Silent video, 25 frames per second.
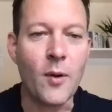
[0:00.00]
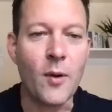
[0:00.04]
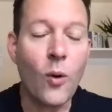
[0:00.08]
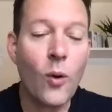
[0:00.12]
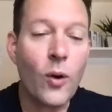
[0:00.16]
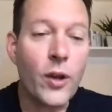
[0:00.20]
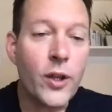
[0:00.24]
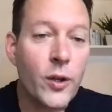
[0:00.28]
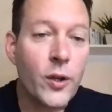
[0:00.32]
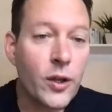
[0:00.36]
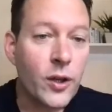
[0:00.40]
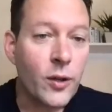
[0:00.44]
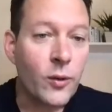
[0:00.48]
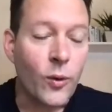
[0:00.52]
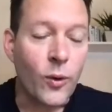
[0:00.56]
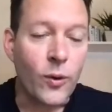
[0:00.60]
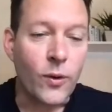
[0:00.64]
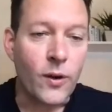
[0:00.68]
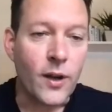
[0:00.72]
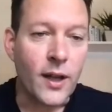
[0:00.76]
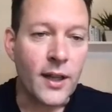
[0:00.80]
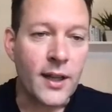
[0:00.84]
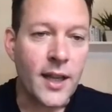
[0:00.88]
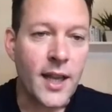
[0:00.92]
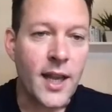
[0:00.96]
You can
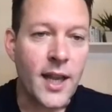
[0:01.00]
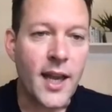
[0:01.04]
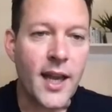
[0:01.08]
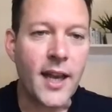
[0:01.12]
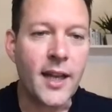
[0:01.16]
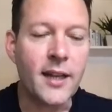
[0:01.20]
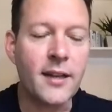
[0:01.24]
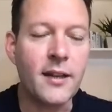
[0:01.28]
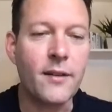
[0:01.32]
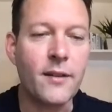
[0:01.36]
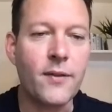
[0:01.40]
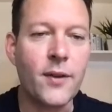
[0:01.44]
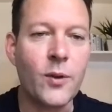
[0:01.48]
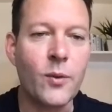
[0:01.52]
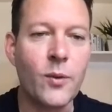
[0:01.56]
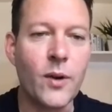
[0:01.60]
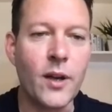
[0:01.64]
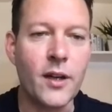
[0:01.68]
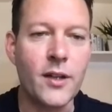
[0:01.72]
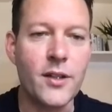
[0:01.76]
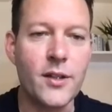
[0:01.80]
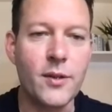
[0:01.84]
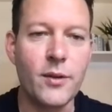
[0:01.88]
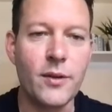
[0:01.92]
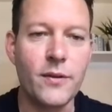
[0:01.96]
order online if you want
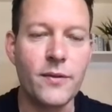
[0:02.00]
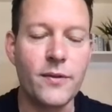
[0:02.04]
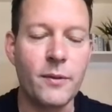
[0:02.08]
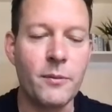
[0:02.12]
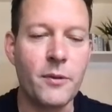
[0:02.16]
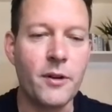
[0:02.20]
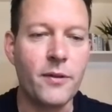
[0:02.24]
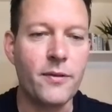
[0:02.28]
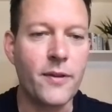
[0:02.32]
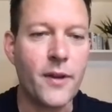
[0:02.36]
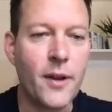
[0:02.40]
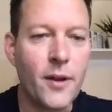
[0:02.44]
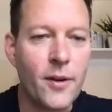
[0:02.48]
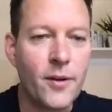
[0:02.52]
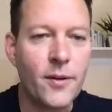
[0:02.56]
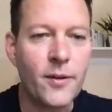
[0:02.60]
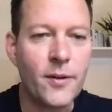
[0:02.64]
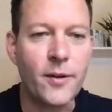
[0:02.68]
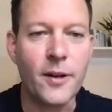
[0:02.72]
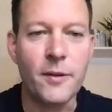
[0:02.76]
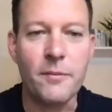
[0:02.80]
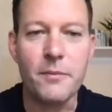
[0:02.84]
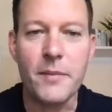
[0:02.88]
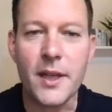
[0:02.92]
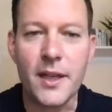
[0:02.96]
to do it from your phone
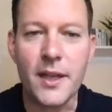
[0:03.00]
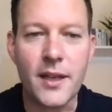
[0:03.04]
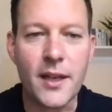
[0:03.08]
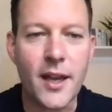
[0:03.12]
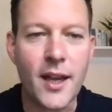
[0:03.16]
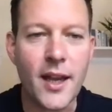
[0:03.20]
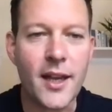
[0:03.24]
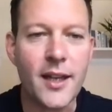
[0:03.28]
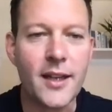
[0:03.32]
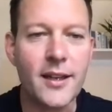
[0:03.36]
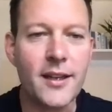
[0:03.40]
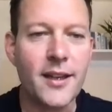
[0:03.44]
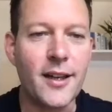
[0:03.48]
or at midnight.